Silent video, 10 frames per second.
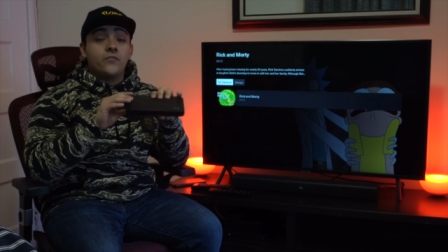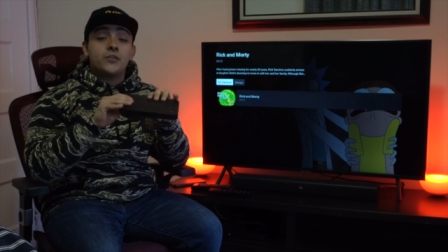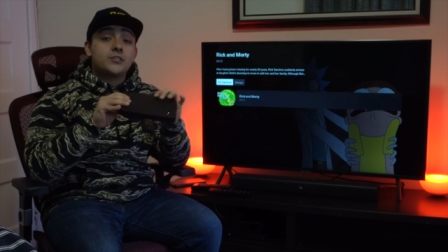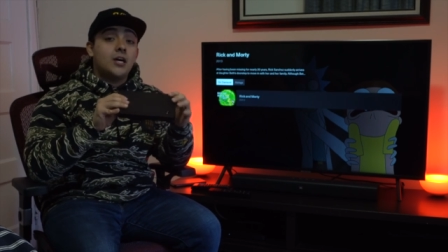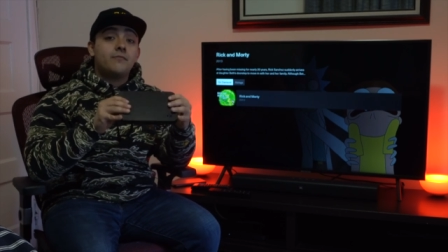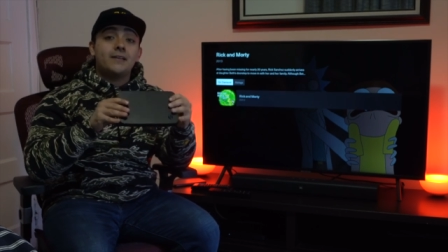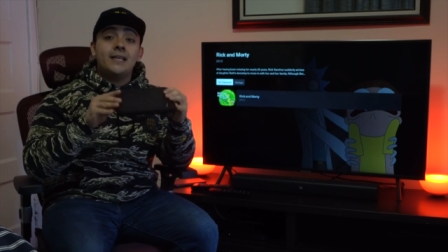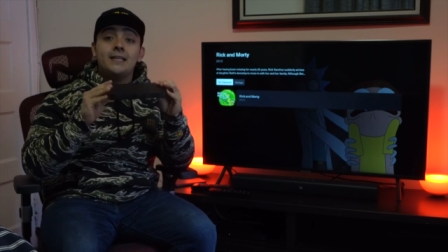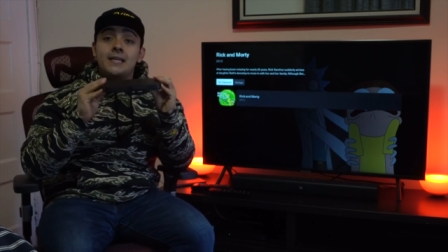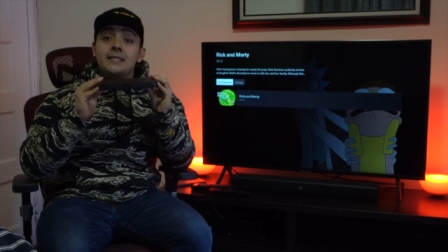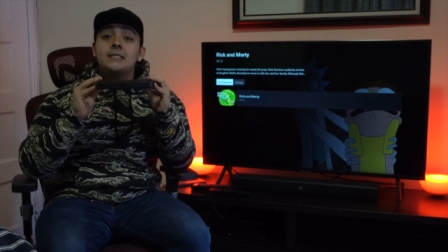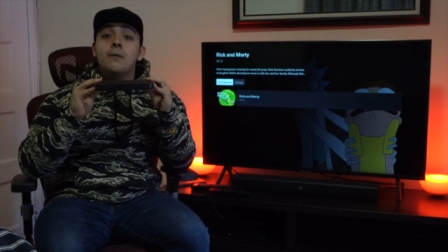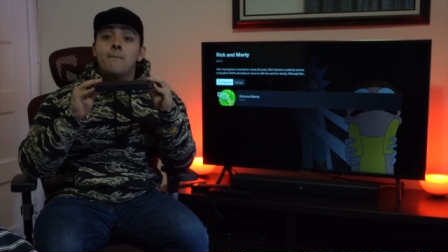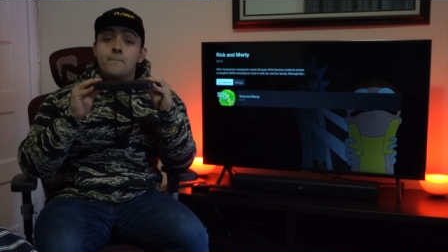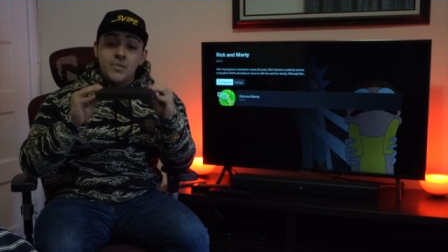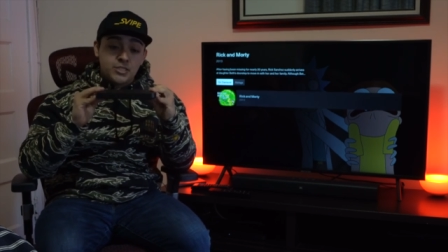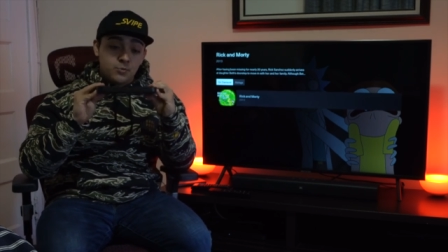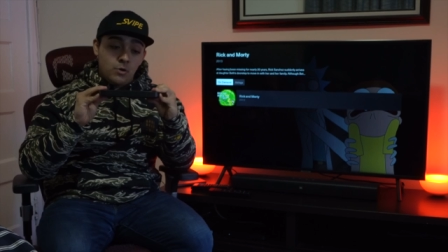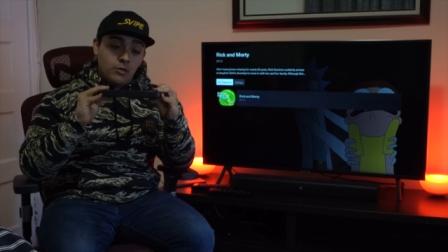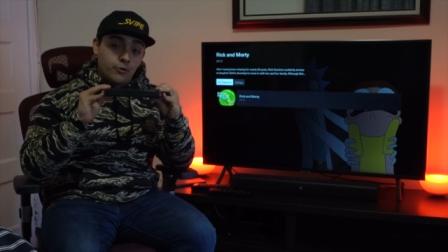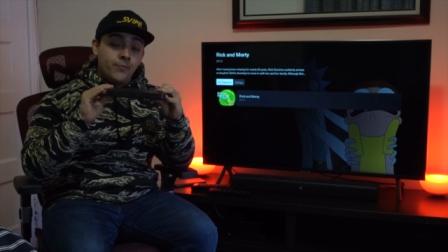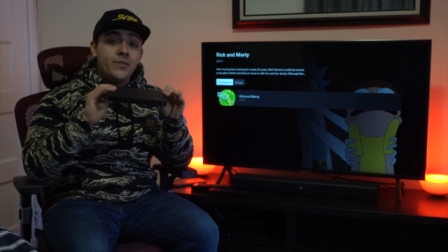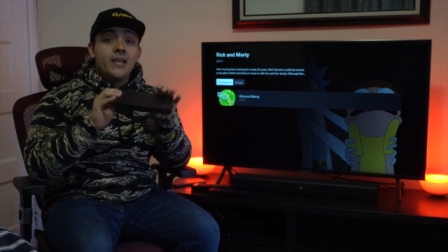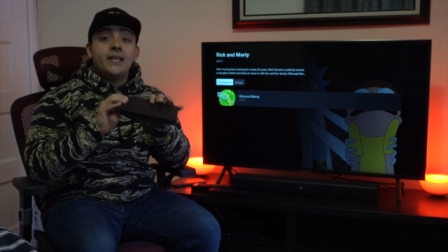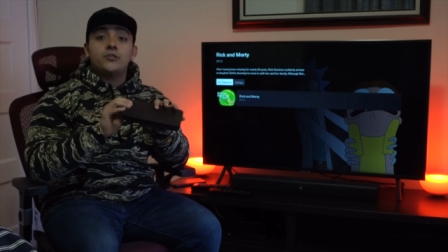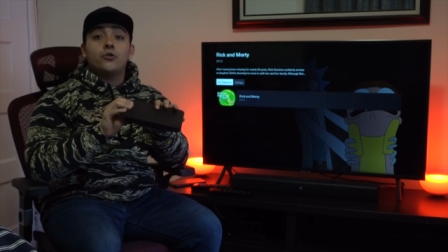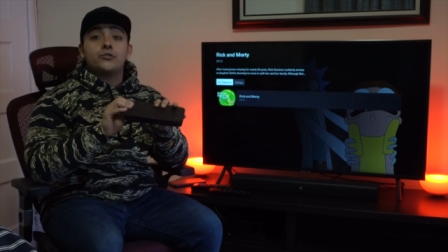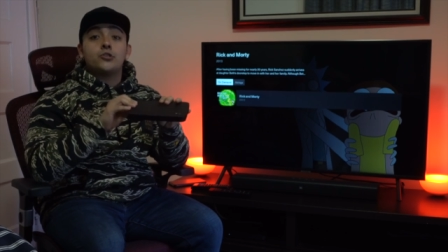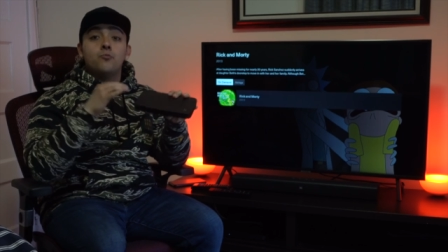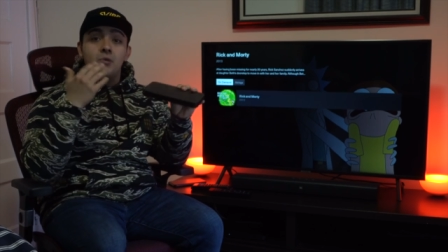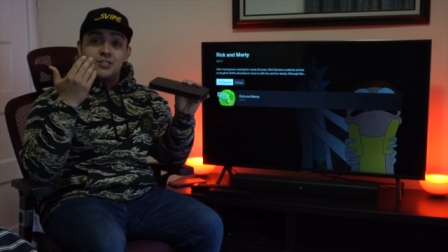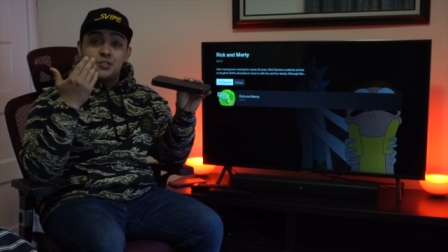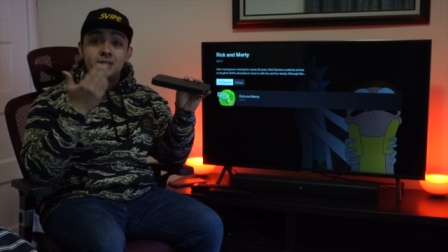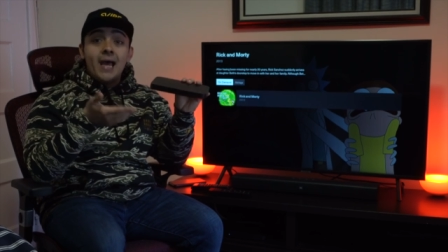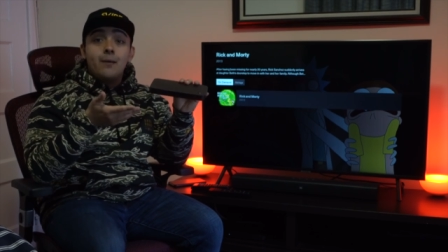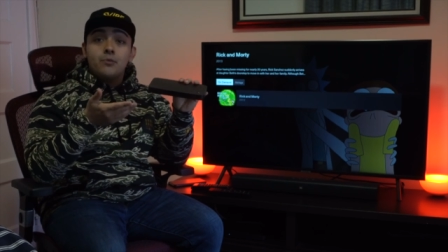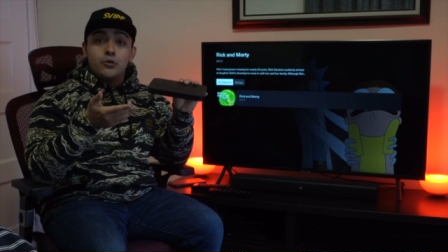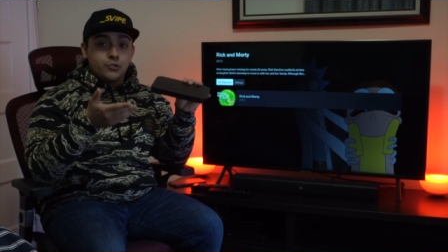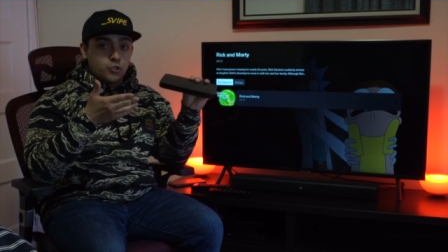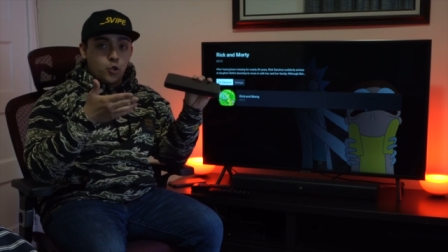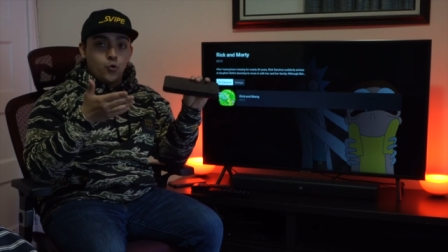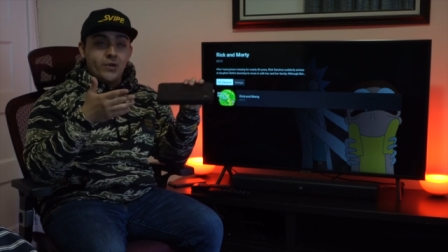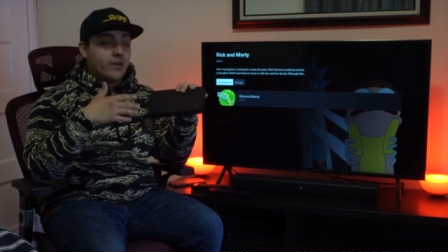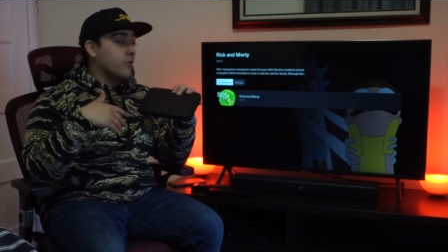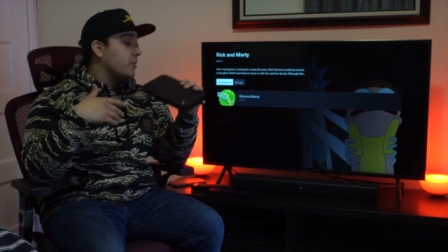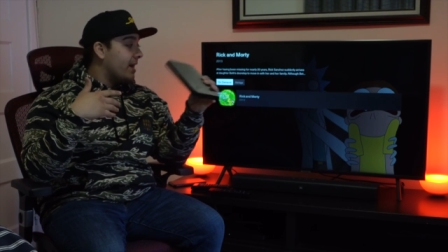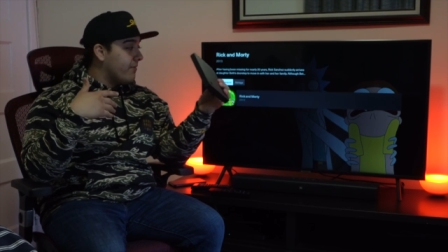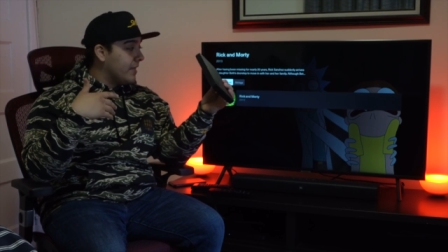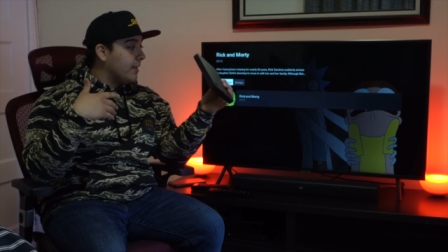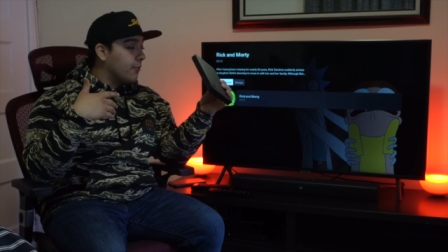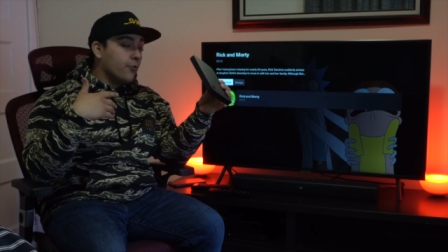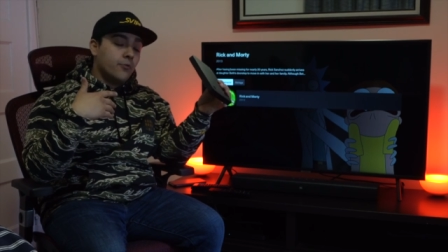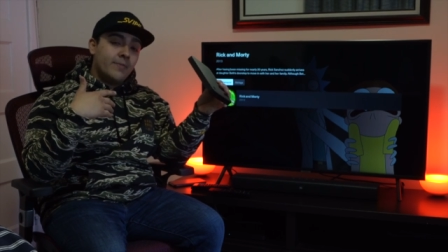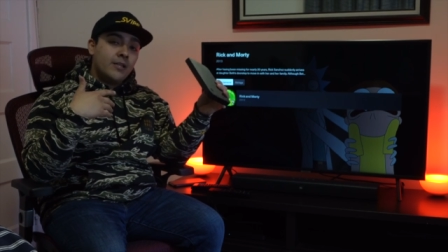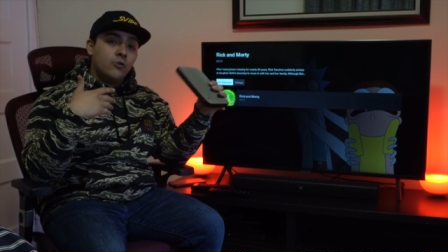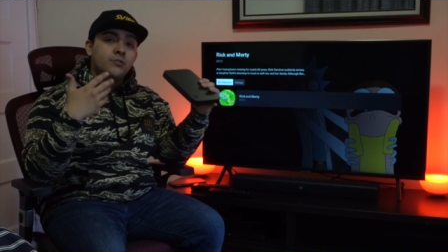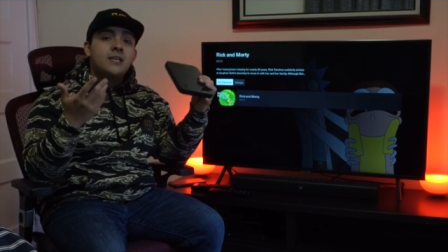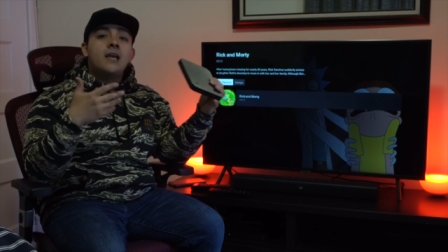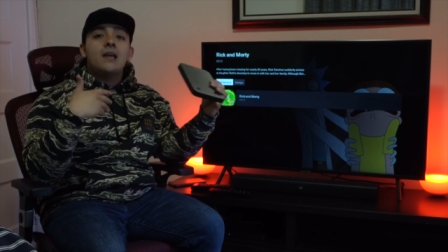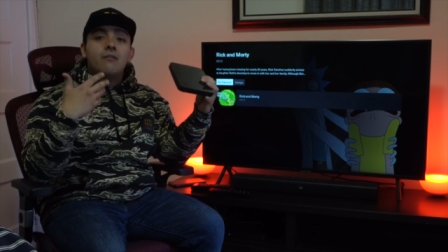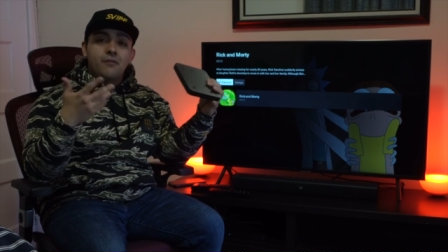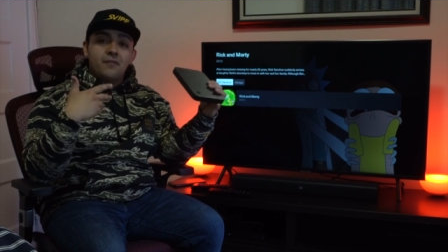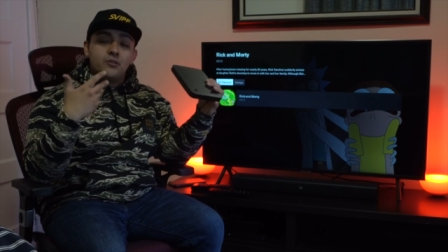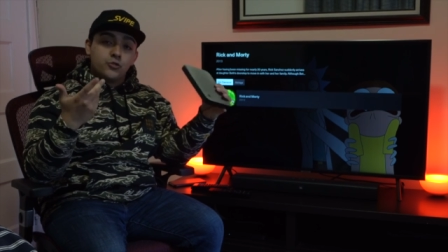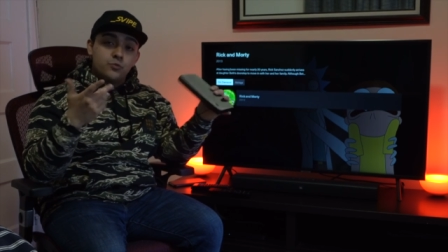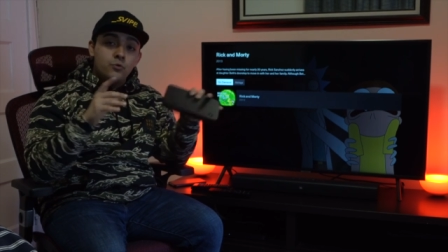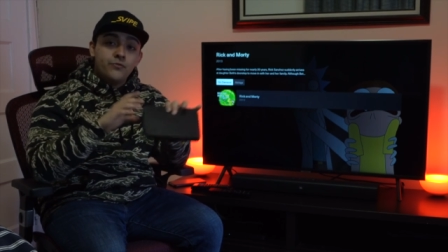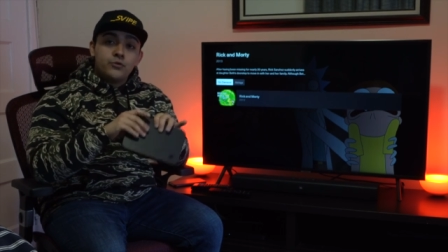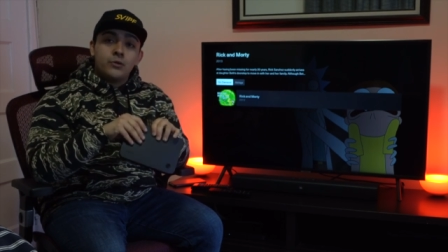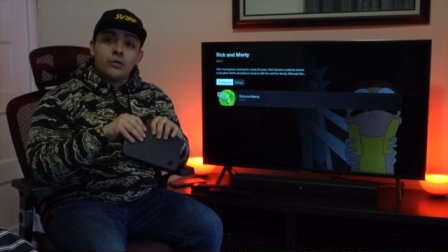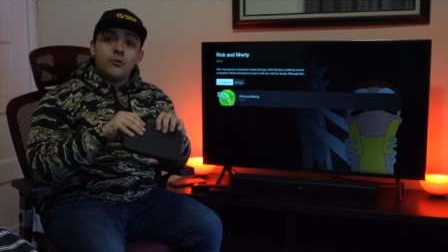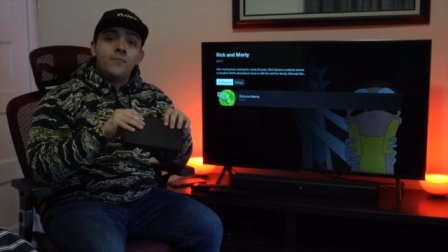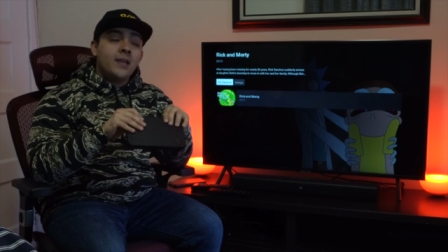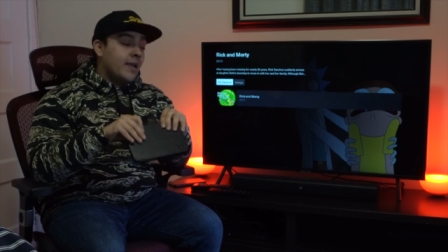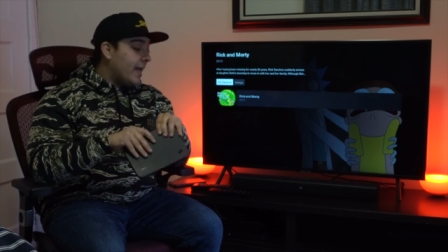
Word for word: First off, it is much smaller. It's also much snappier, so whenever you're navigating through the menus, everything just moves quicker.